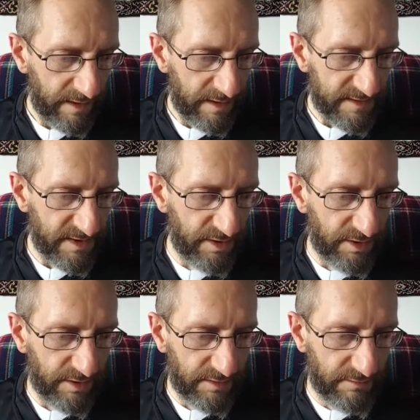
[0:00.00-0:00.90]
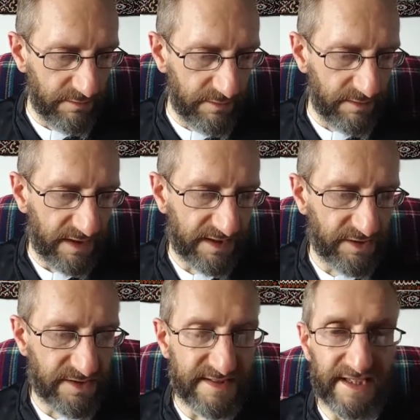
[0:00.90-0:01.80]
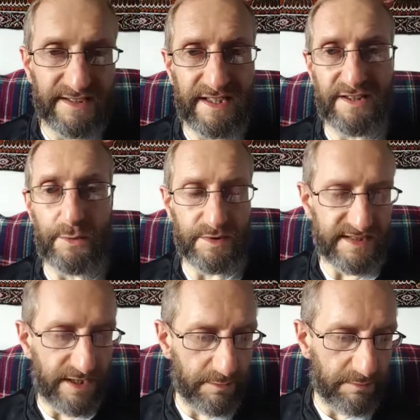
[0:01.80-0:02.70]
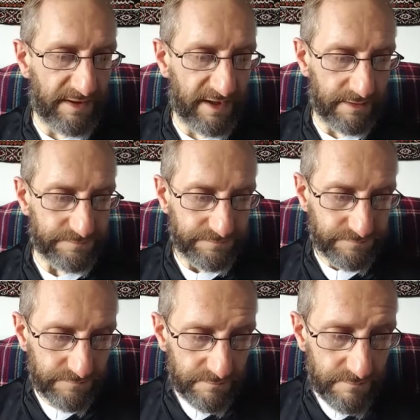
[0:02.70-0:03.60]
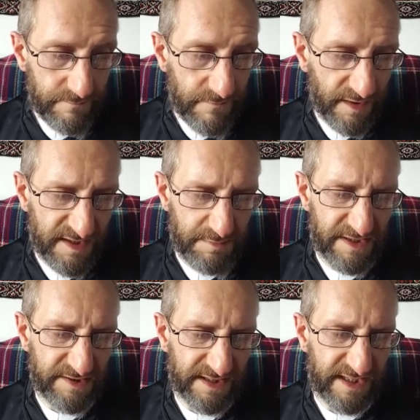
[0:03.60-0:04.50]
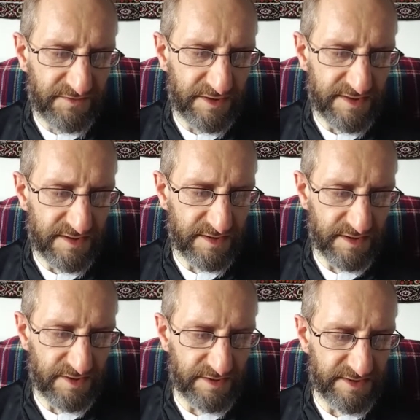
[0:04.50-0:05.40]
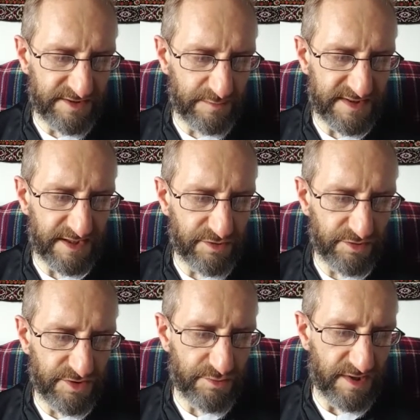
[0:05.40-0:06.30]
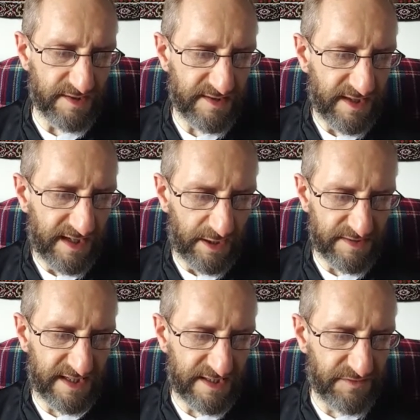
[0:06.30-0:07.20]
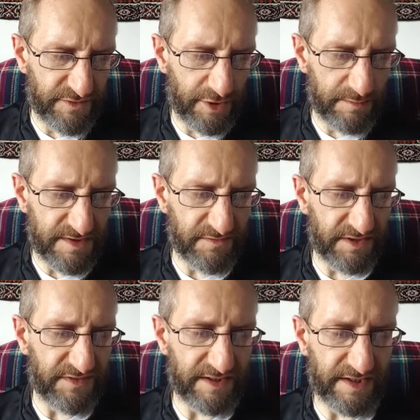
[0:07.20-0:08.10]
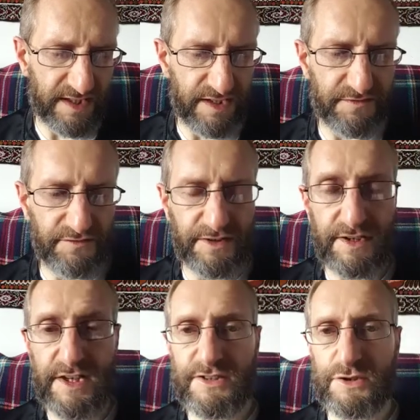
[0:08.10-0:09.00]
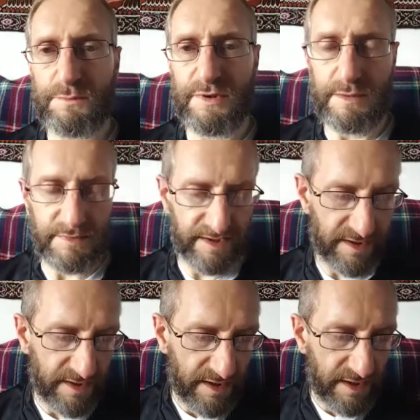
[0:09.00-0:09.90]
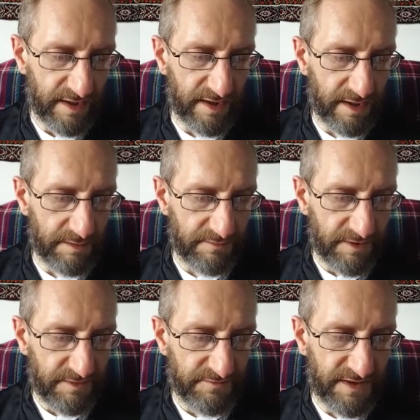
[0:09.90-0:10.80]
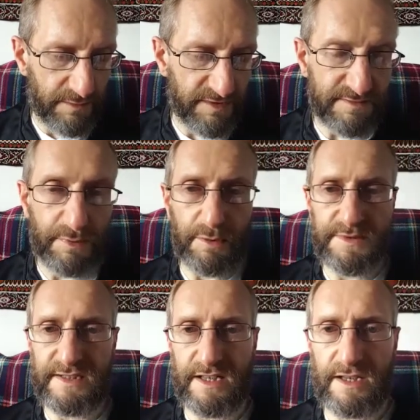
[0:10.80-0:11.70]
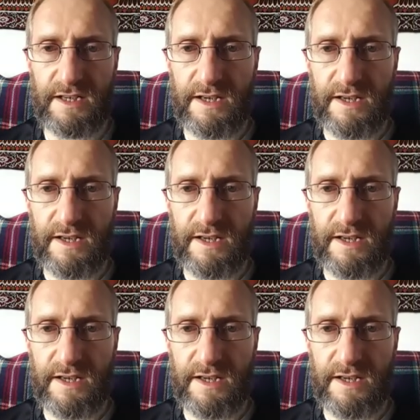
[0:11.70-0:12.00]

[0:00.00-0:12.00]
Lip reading: So I can understand how that would tear him apart, especially given the substantial stress outside of the norms of living the life of a supremely famous pop star.